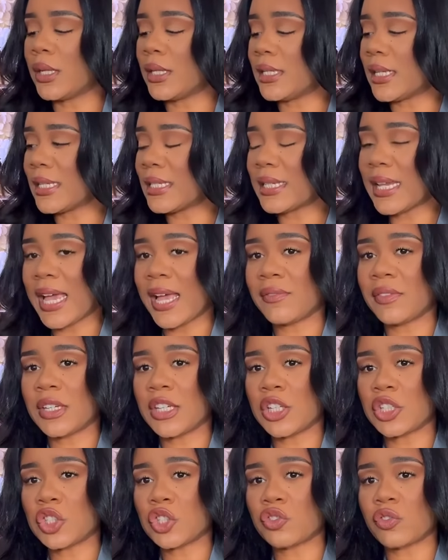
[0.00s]
It doesn't have
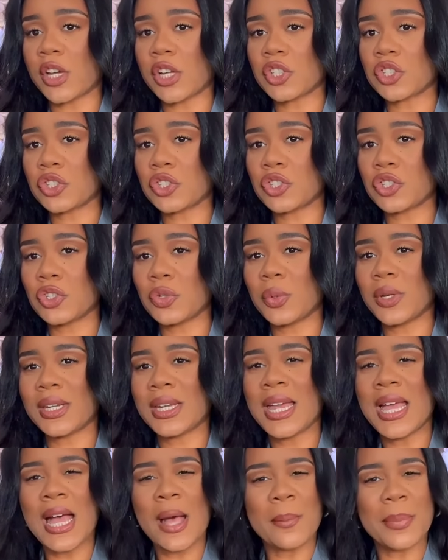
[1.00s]
any structure to
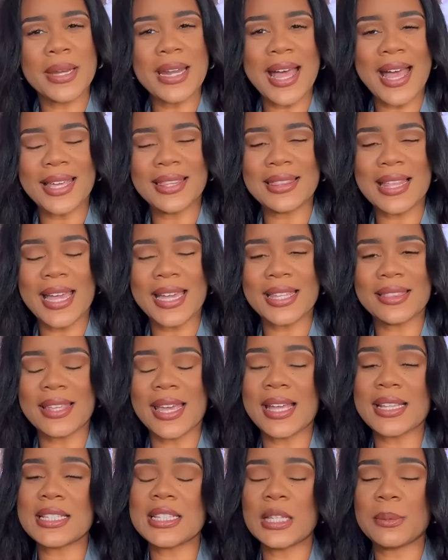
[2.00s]
it, but I like
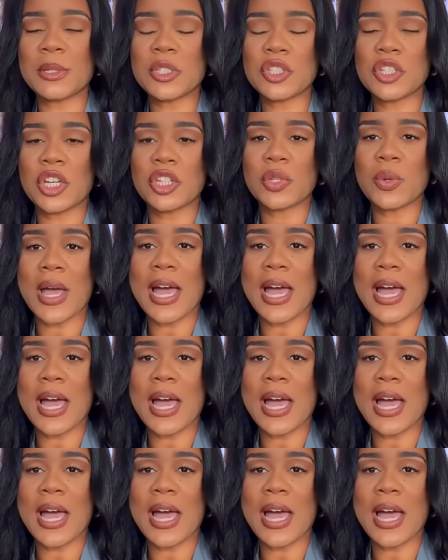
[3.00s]
that. So let me show you